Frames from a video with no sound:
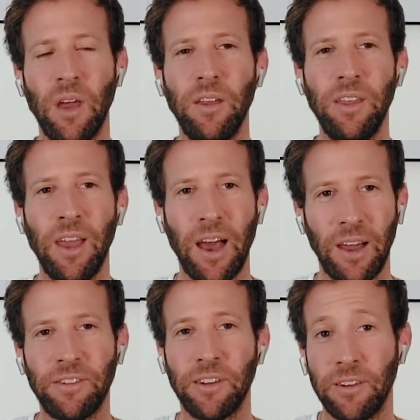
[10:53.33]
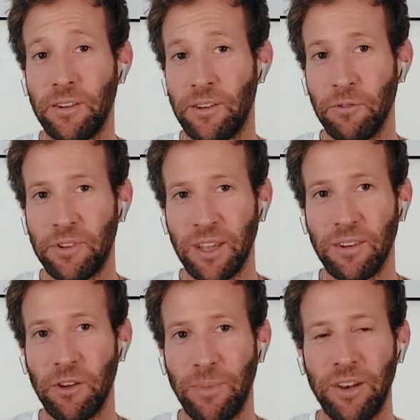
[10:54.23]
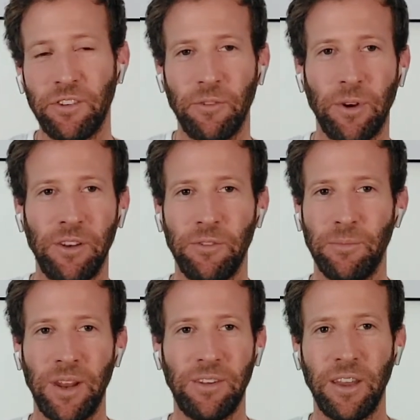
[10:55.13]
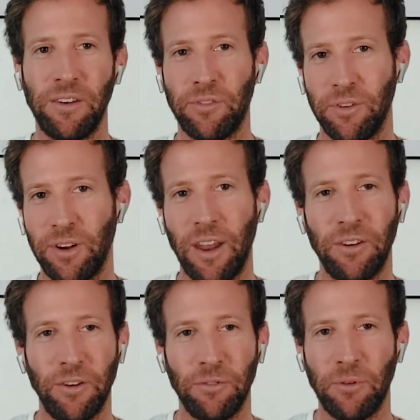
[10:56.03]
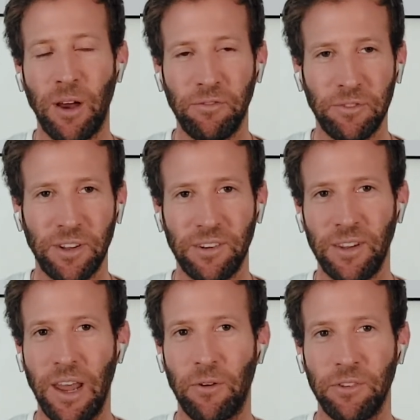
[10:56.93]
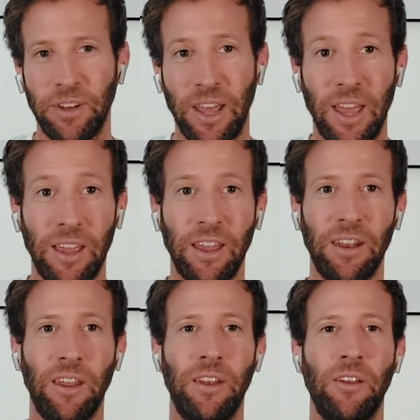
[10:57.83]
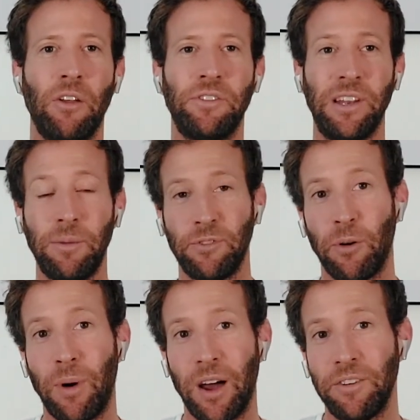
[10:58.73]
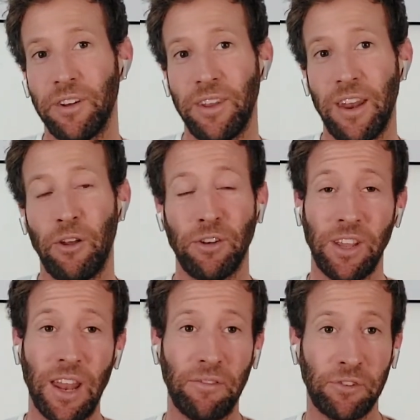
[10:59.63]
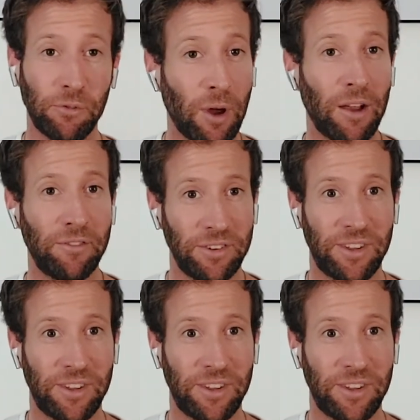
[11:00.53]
yeah, it's those things that you mentioned when you meditate for, I don't know, 12 to 16 hours a day and not sleep so much and then not eat after 12. This